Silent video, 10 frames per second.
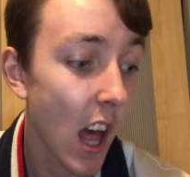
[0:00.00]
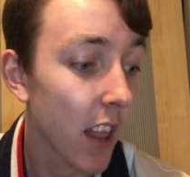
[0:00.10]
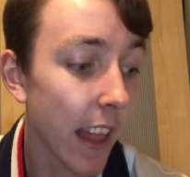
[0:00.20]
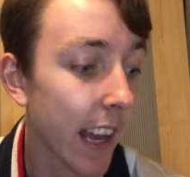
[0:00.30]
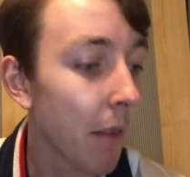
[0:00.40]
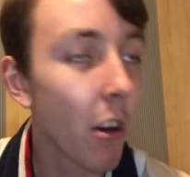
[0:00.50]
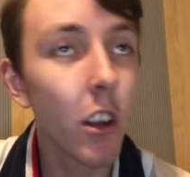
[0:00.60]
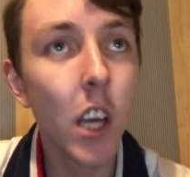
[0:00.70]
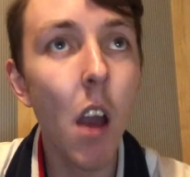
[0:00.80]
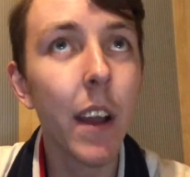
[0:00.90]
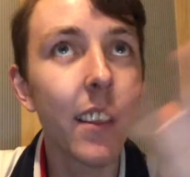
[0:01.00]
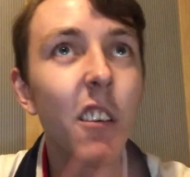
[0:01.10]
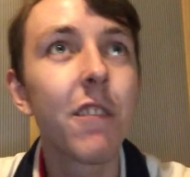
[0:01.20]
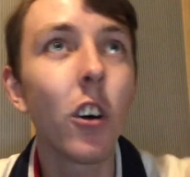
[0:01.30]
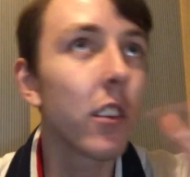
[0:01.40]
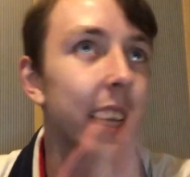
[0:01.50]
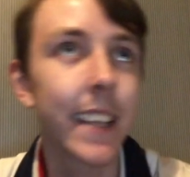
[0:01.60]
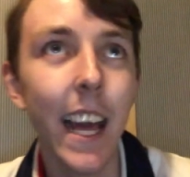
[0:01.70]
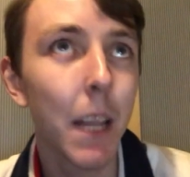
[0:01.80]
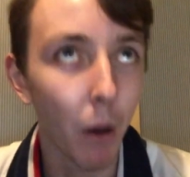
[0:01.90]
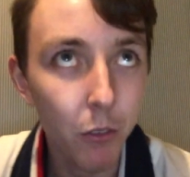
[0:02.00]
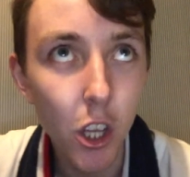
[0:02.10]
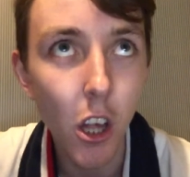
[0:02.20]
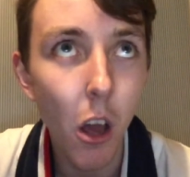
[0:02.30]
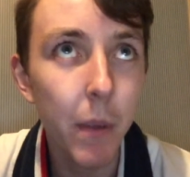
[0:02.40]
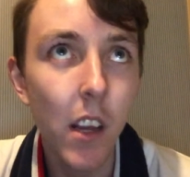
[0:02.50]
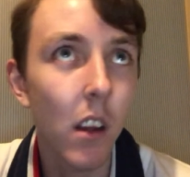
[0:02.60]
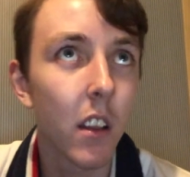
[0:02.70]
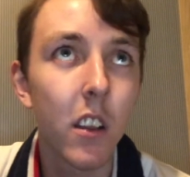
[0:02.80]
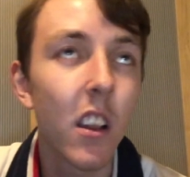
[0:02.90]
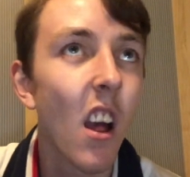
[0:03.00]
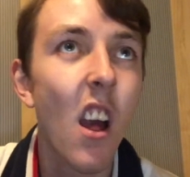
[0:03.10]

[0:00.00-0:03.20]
Like, I'm not going to go into full detail about the show because